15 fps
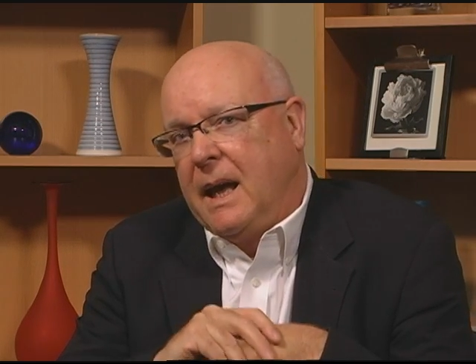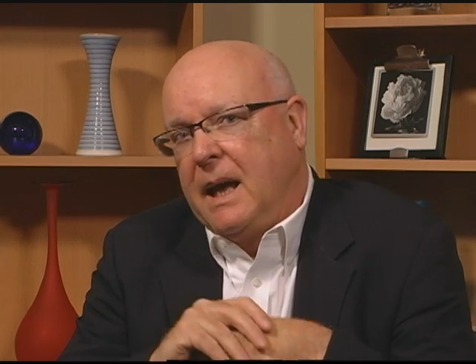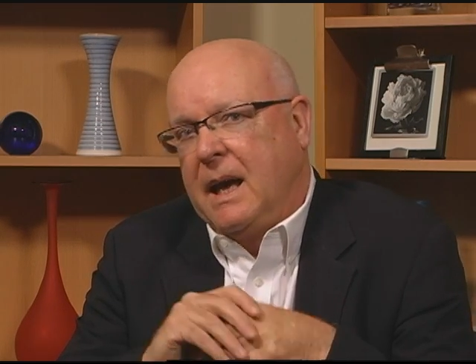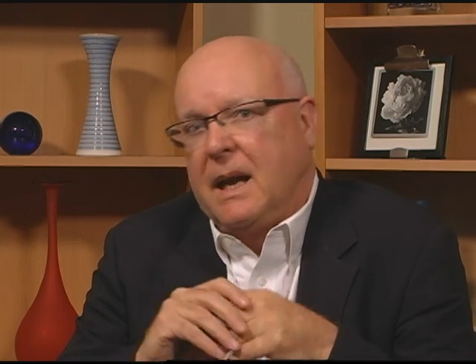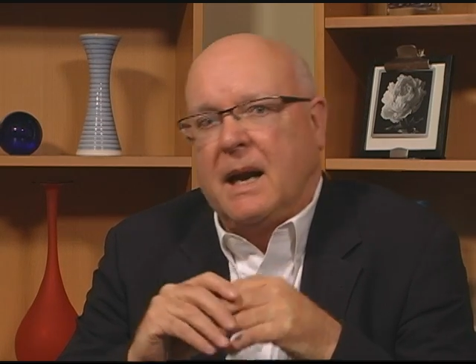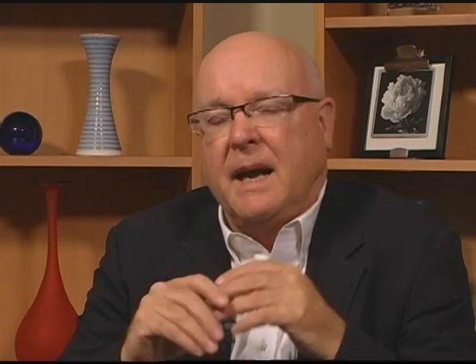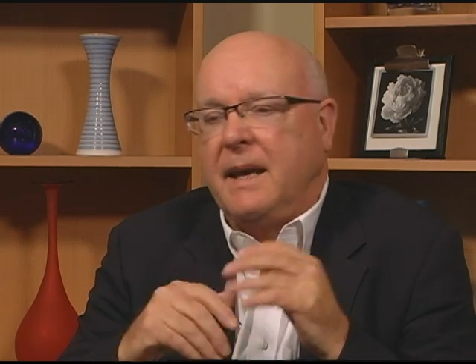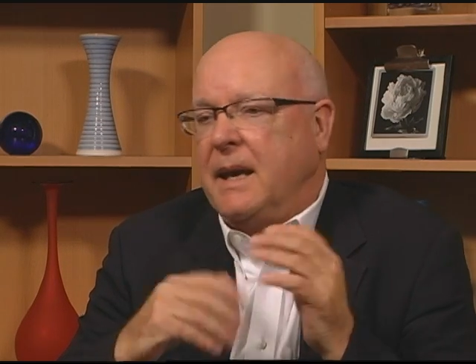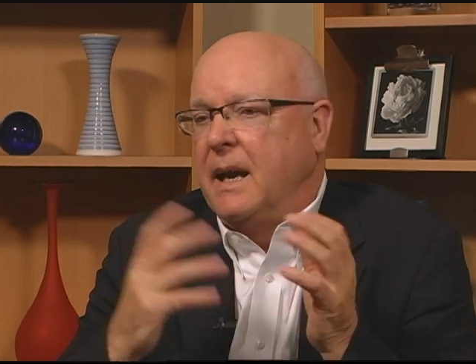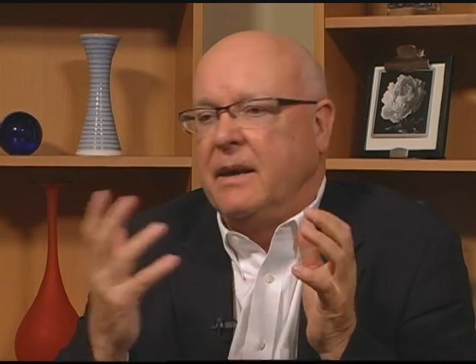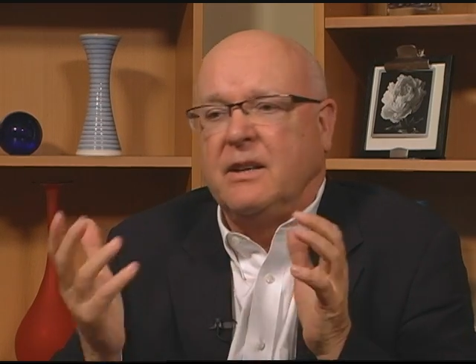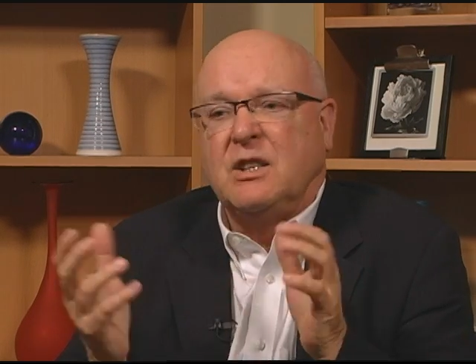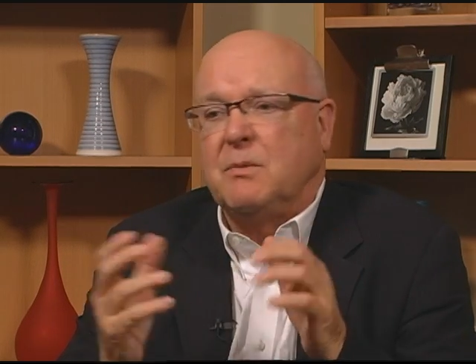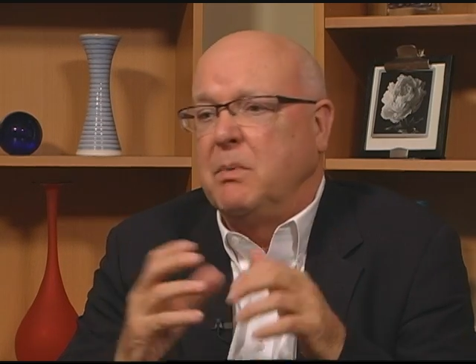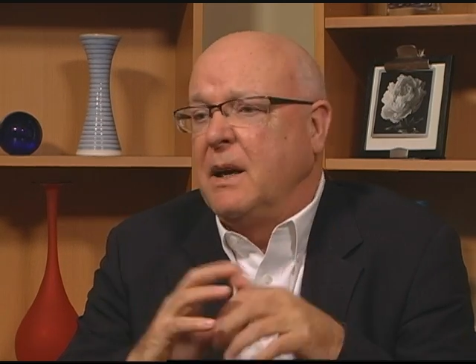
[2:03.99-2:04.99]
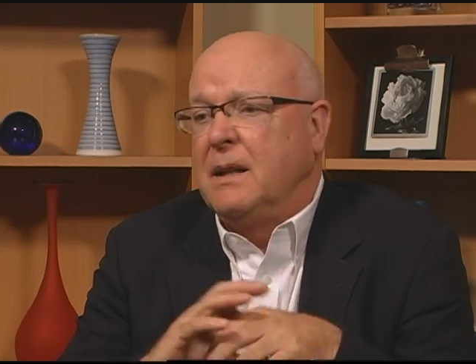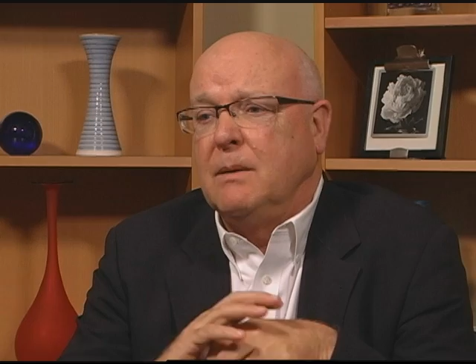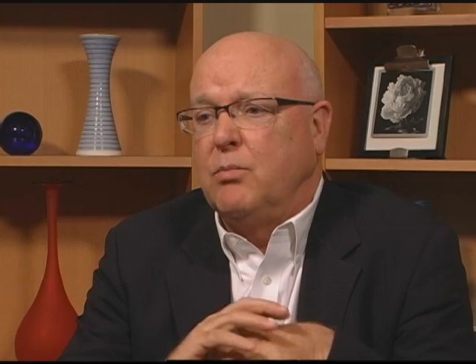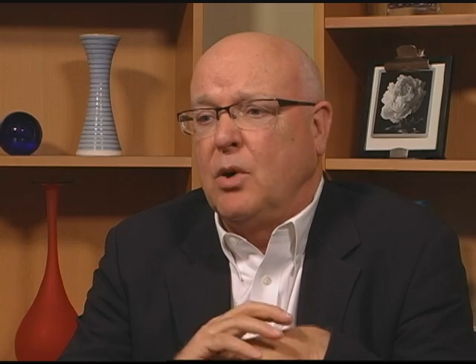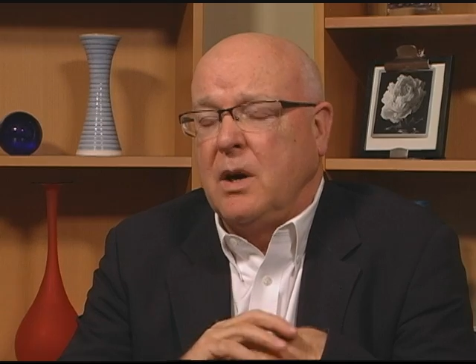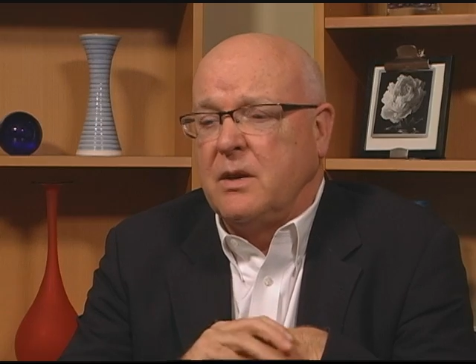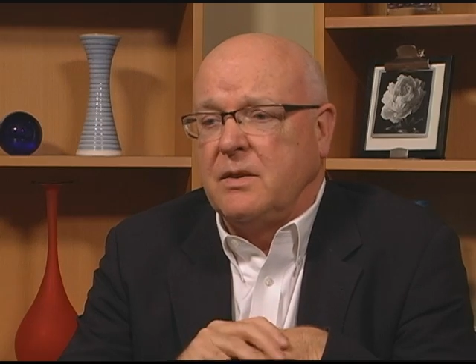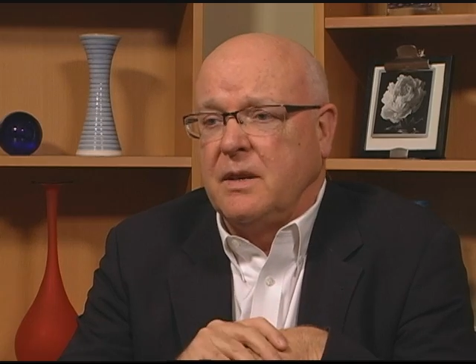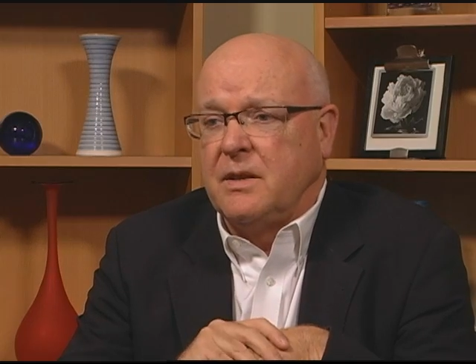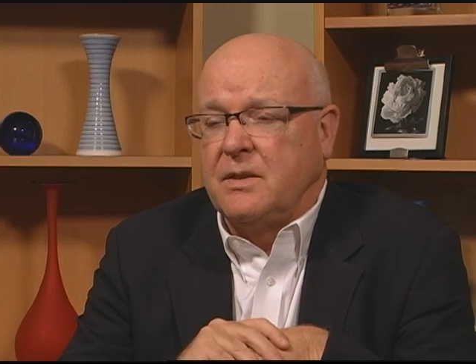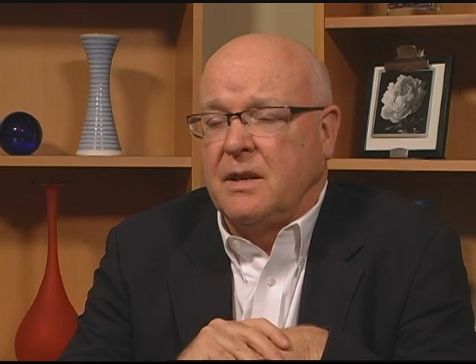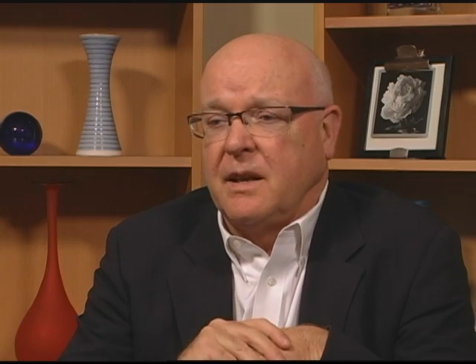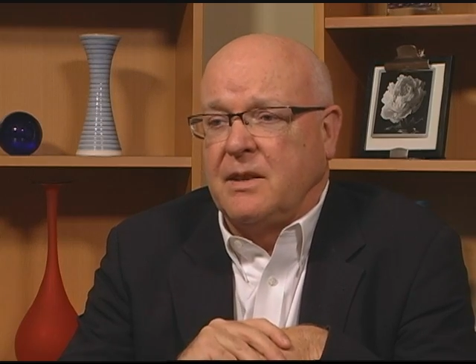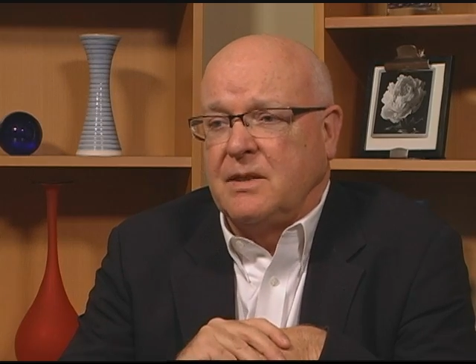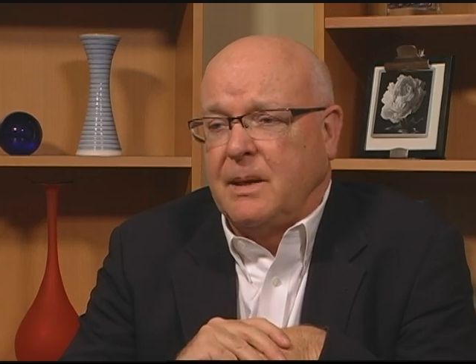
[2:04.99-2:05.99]
And I can't explain the process
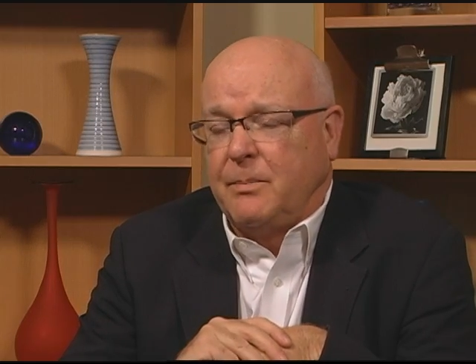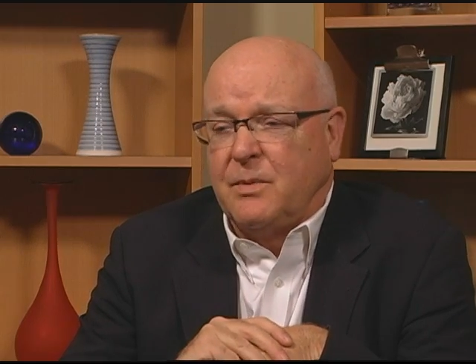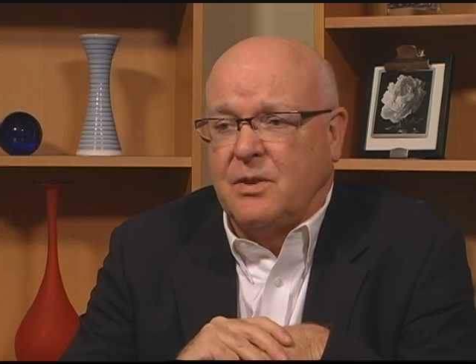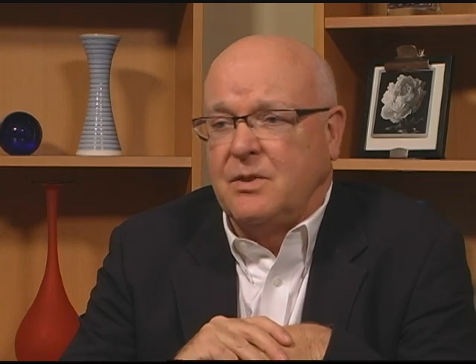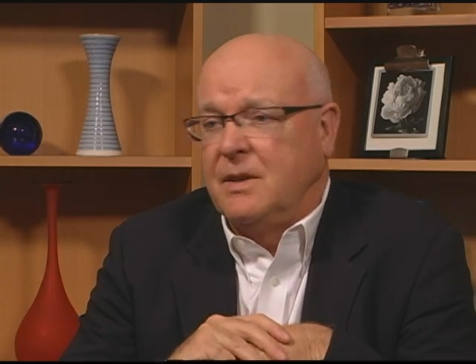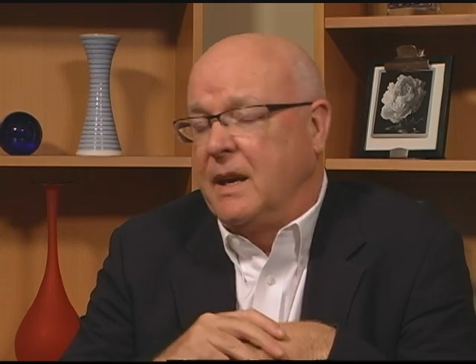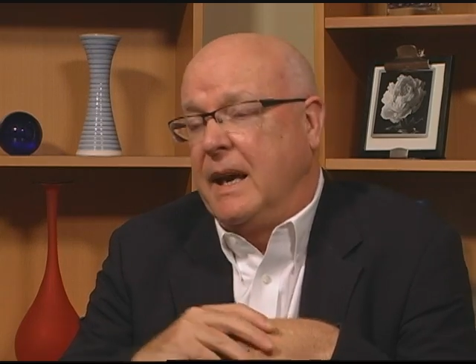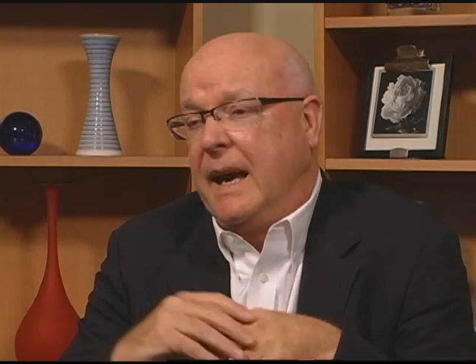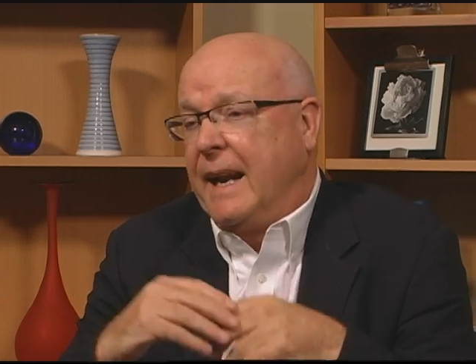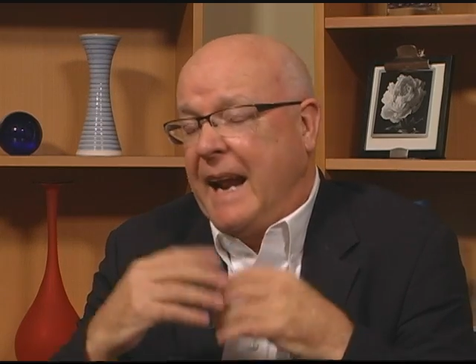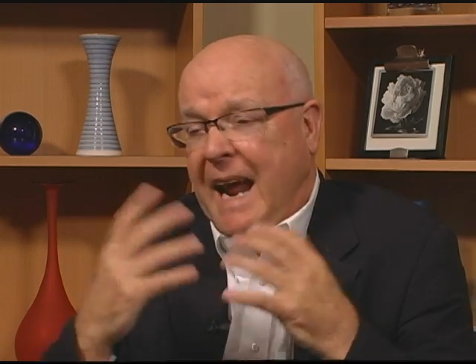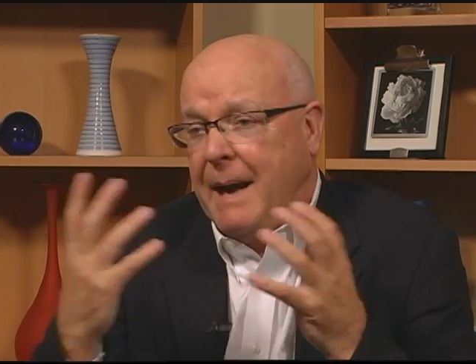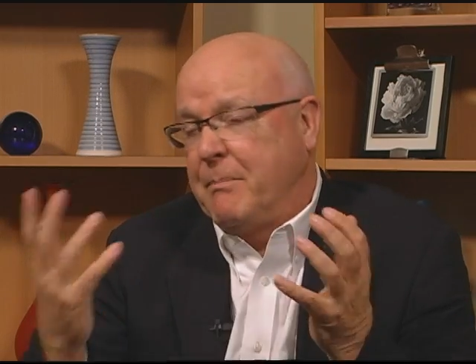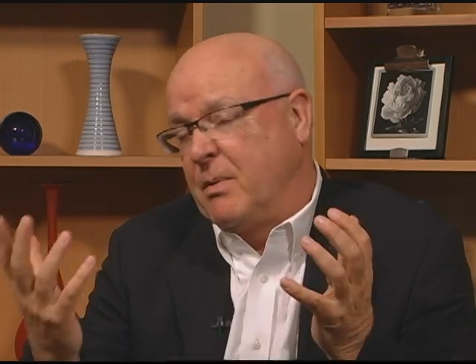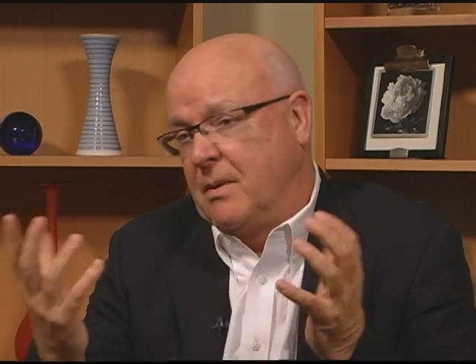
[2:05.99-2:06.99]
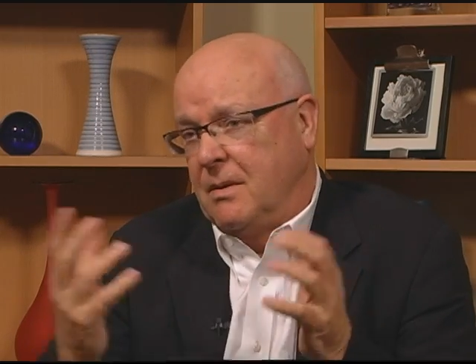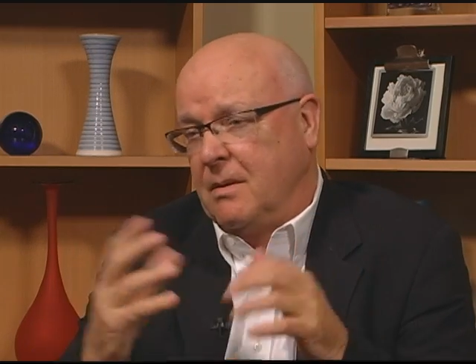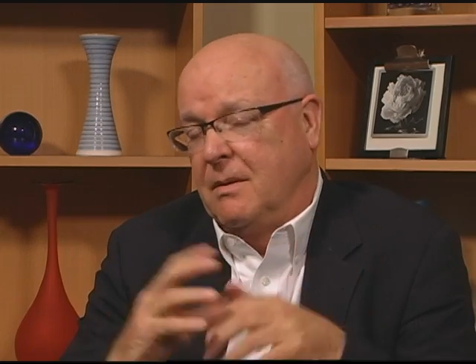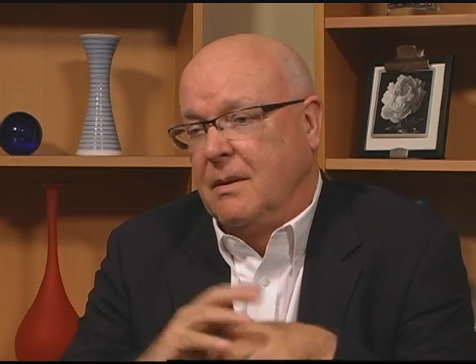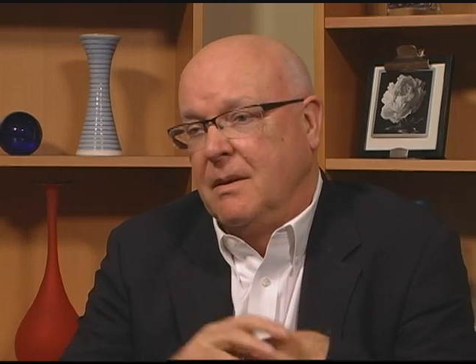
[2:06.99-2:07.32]
except to say it happened.